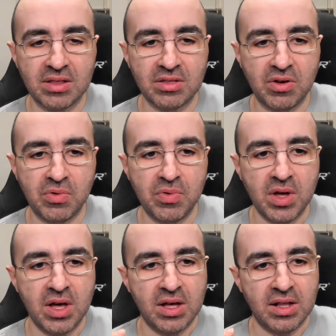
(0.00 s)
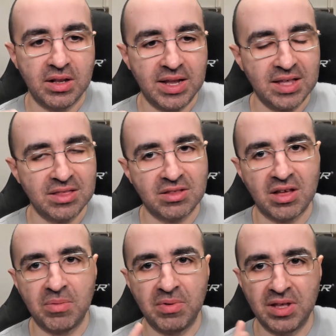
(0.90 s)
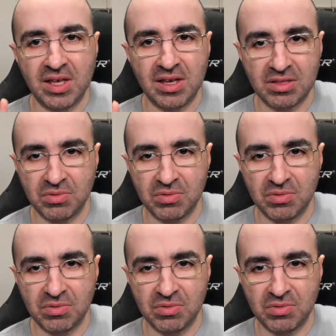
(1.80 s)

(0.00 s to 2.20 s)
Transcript: So, last couple of years